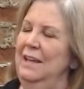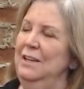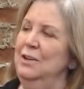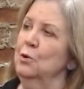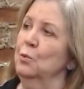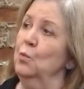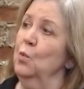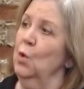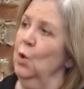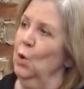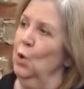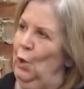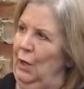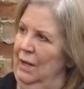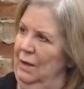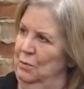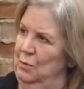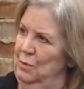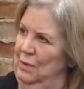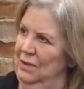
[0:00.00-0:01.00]
and you're
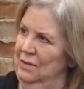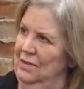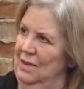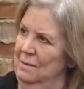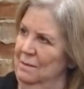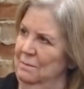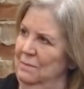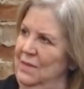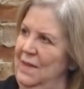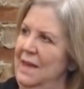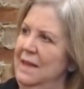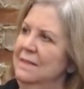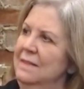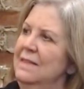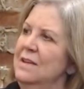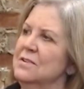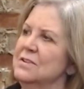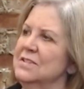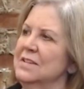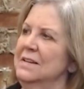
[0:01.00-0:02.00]
working with them.
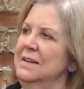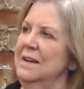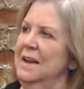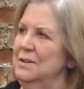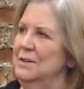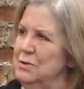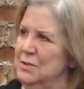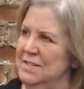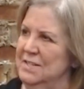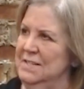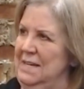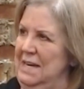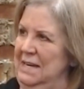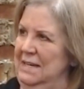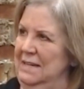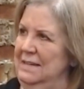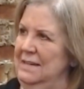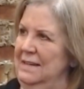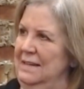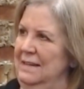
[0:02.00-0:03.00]
Then there's an
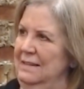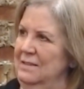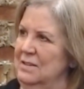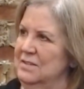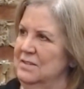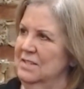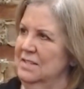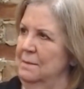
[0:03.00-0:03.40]
understanding,